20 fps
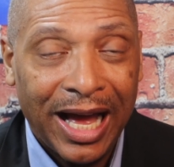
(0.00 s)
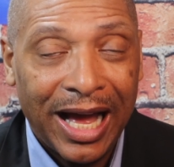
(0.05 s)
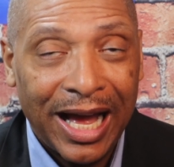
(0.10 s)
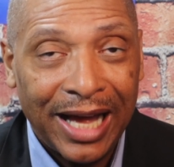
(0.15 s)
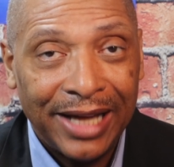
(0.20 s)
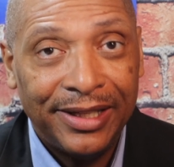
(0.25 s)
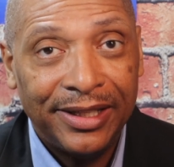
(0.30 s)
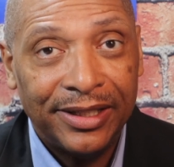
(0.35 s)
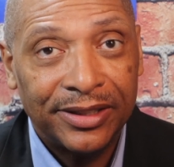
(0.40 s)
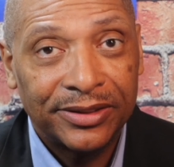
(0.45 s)

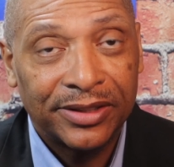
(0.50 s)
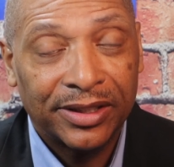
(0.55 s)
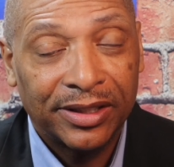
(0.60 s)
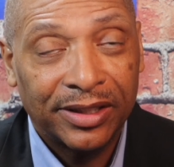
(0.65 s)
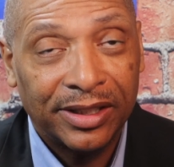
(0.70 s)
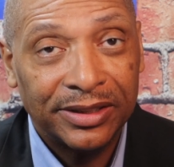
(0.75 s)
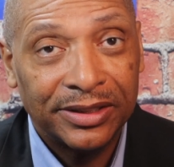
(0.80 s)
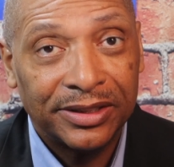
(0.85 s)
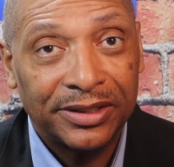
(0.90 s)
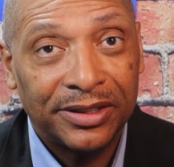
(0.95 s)
ideas to
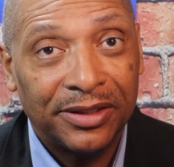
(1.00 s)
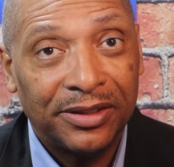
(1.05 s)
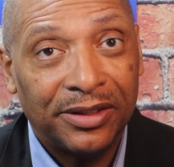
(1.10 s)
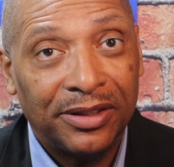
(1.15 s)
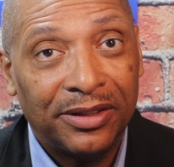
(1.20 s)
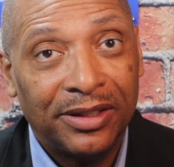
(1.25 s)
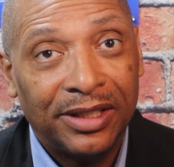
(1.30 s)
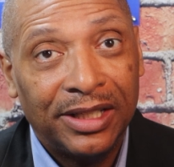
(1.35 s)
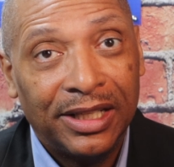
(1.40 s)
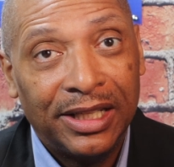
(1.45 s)

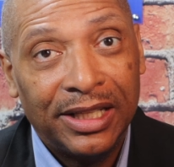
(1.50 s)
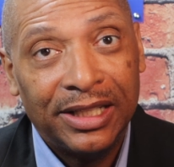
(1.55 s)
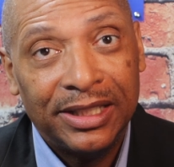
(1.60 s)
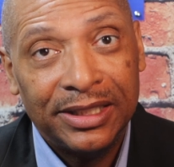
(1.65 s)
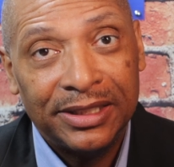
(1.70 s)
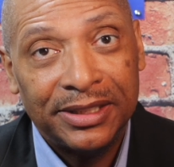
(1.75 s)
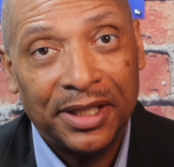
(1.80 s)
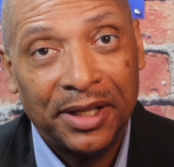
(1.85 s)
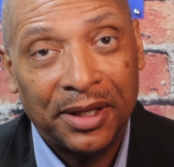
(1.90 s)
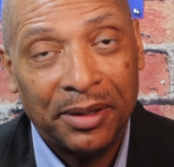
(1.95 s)
consider
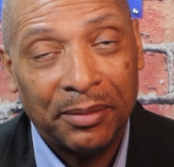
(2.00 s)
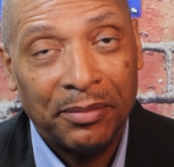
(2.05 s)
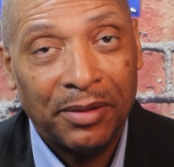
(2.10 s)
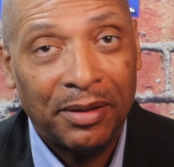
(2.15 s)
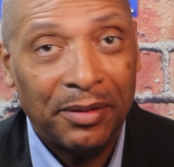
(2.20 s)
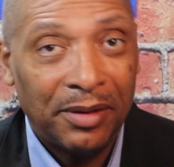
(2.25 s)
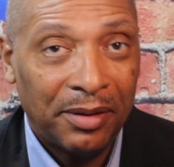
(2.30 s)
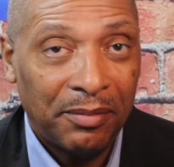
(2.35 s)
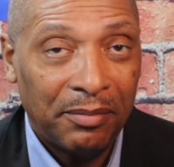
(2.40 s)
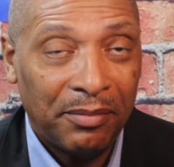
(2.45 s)
to help
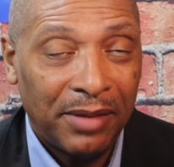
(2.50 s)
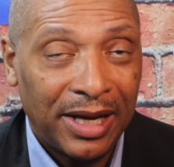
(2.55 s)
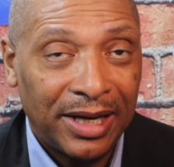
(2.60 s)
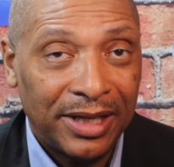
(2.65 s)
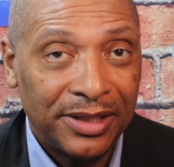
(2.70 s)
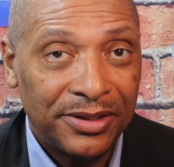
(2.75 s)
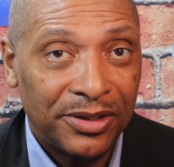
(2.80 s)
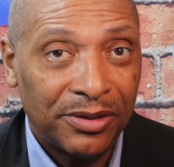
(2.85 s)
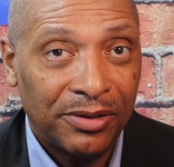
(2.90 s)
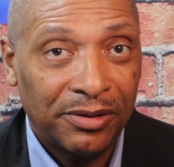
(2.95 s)

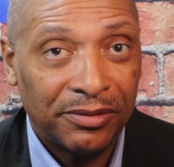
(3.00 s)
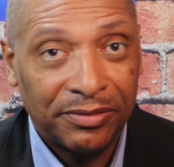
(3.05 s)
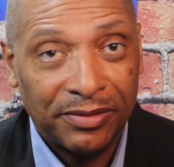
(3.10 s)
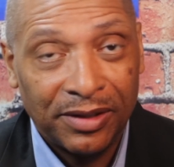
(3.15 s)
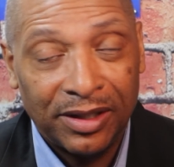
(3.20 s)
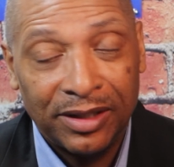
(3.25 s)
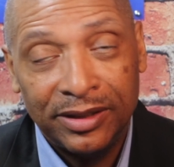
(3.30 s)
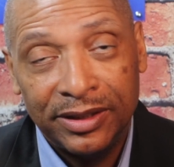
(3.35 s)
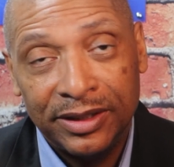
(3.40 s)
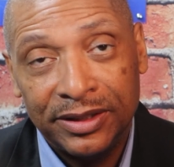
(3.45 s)
manage your
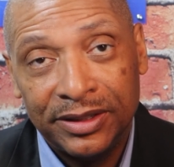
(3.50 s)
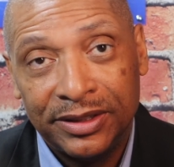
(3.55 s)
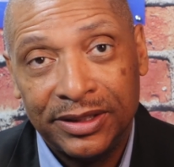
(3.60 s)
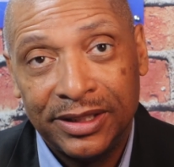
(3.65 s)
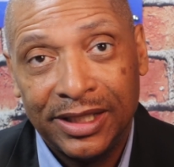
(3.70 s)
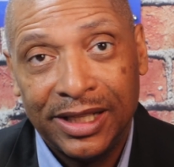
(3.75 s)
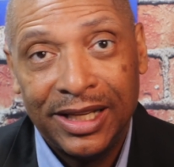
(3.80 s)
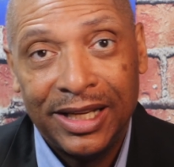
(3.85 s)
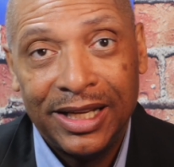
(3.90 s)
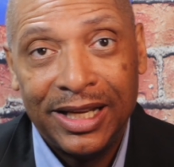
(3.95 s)

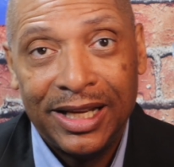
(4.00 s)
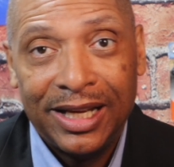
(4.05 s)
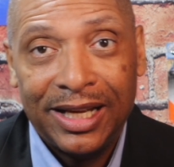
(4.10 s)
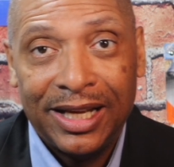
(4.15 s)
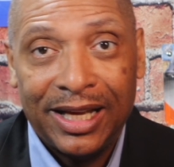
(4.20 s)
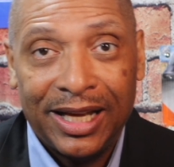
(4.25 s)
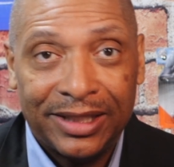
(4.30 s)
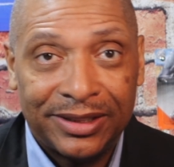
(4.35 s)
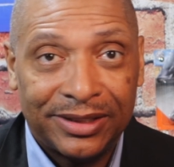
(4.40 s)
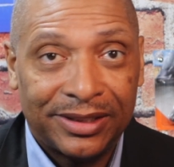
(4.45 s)
funds,
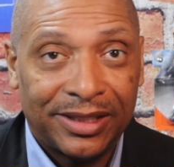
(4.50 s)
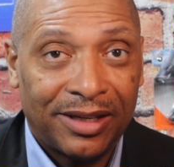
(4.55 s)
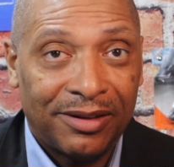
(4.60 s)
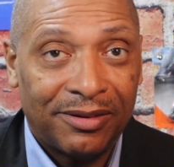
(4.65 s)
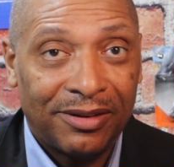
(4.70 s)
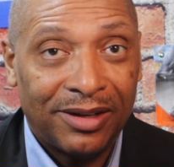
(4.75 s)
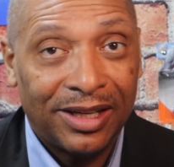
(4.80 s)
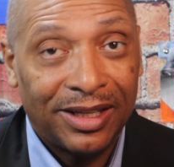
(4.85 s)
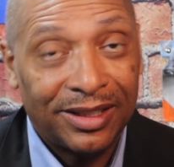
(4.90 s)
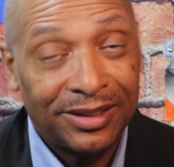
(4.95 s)
et
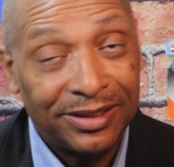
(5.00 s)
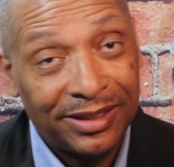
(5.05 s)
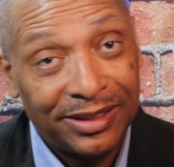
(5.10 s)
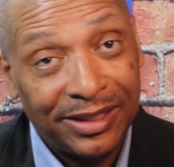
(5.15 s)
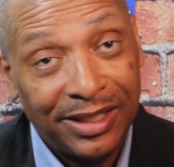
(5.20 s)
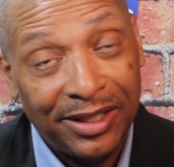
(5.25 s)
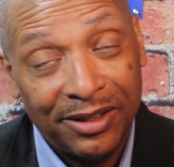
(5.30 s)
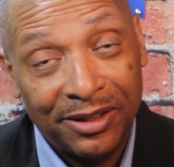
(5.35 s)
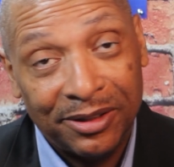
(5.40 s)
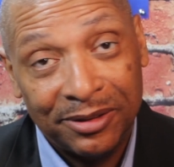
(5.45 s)
cetera.
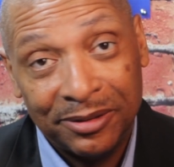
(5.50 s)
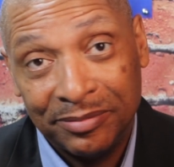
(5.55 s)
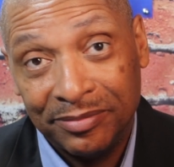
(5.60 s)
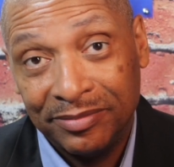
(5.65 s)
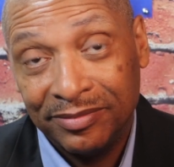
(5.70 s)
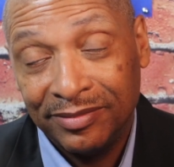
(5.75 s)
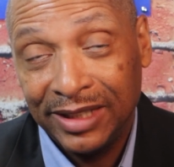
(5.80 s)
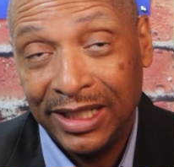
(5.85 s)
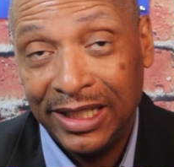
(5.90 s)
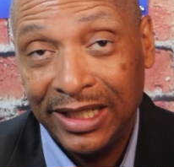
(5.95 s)
You know,
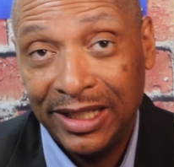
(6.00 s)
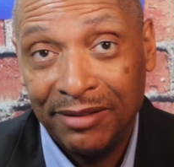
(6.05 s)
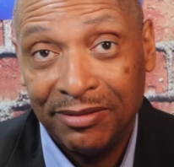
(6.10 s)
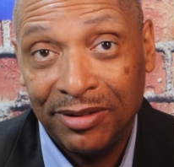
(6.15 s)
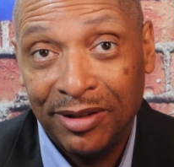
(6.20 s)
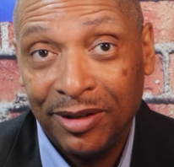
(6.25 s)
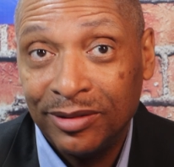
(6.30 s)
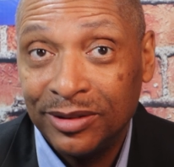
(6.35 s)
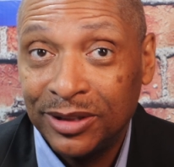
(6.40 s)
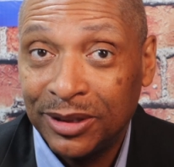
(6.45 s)
it
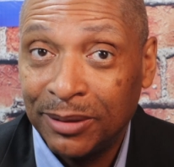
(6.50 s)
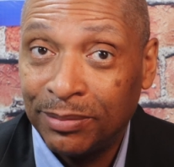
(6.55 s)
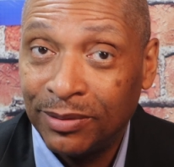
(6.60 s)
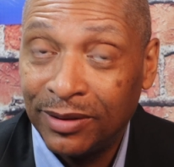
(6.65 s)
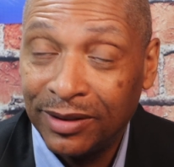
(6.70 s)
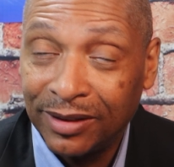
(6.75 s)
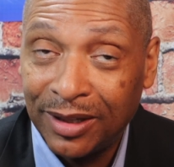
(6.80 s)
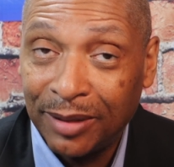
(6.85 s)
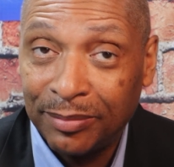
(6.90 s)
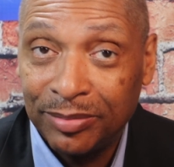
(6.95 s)
never hurts to
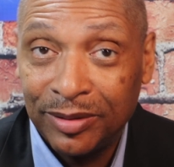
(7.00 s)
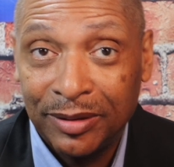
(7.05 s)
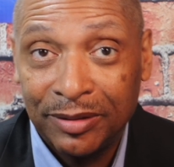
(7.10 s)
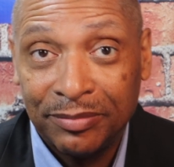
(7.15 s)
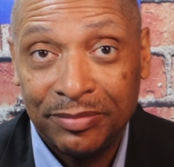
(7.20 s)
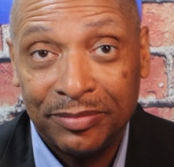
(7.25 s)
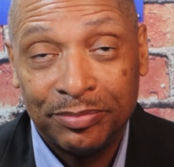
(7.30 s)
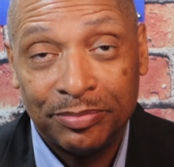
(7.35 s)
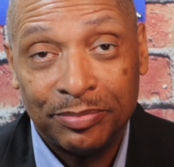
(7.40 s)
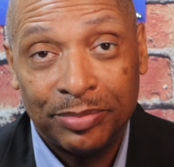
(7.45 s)
put a couple
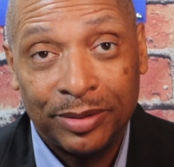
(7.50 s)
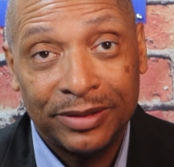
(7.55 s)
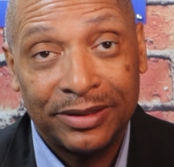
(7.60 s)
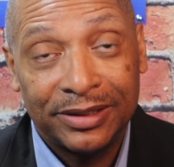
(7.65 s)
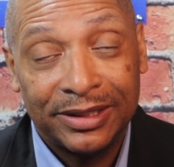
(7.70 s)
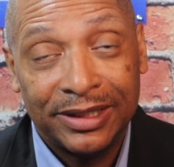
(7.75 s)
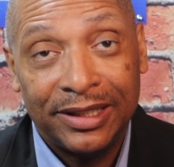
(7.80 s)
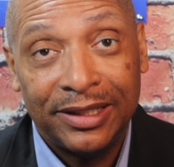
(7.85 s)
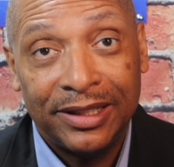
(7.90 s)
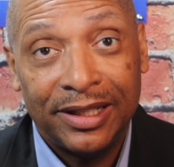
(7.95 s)
of
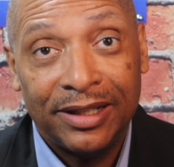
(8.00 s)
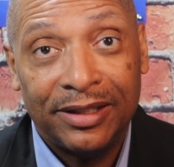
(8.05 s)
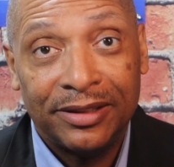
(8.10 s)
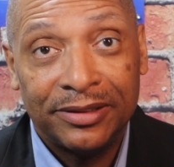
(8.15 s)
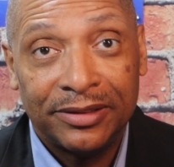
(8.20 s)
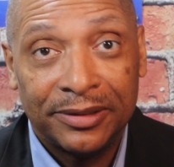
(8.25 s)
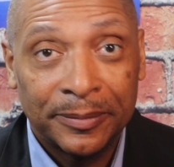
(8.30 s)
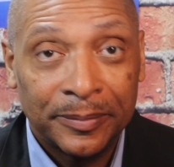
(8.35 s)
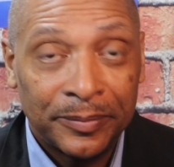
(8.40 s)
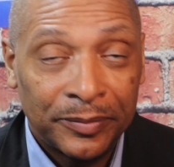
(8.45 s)
puts in
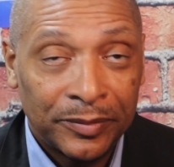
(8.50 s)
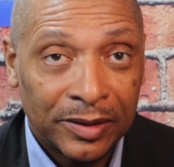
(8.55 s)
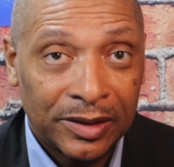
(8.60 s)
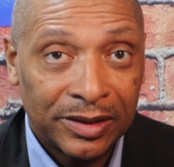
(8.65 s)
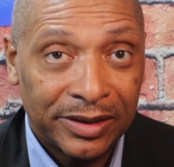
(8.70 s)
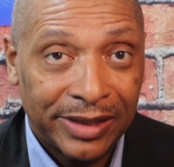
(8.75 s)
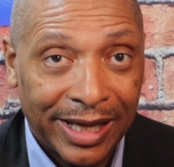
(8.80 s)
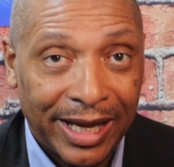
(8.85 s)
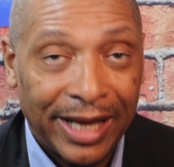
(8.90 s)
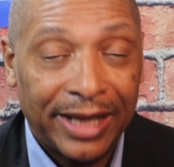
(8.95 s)
there
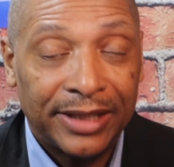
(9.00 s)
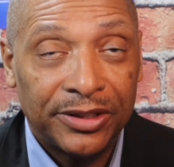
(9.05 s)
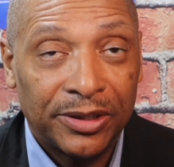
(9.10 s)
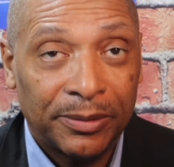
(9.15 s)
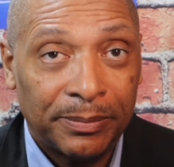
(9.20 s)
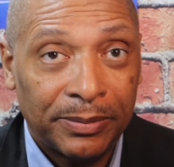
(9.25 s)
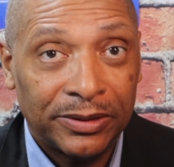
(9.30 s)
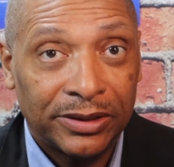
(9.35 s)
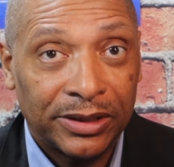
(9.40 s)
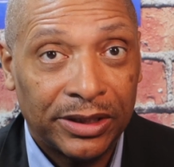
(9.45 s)
to hedge
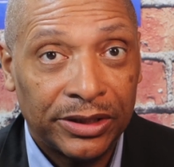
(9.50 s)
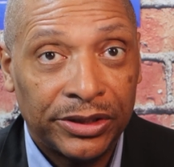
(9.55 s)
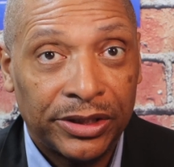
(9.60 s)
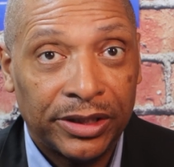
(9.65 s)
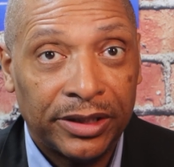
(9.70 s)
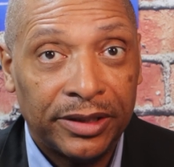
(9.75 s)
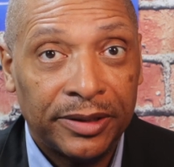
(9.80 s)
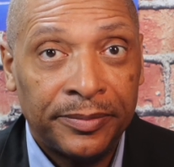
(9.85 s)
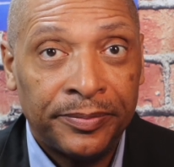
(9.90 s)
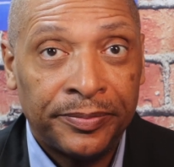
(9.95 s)
a
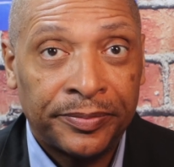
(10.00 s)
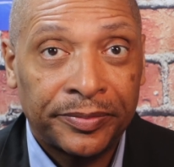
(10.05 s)
position.